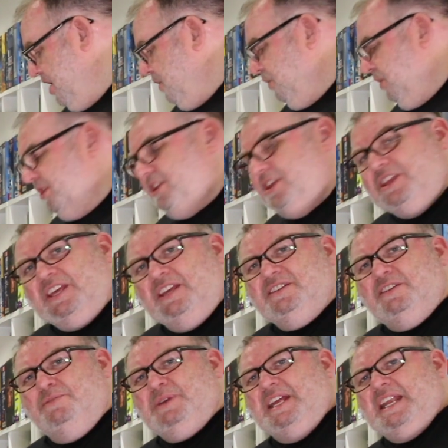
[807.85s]
One of the things
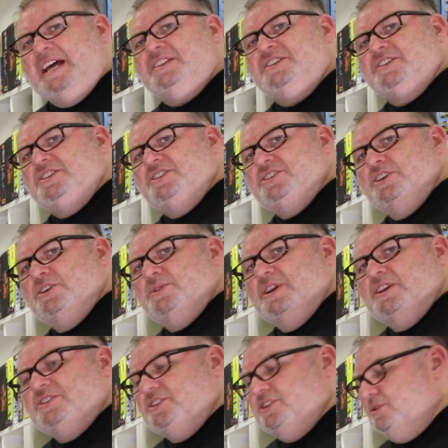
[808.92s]
I've been asked to do
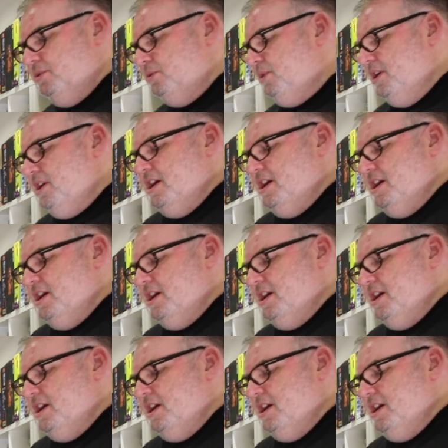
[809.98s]
is to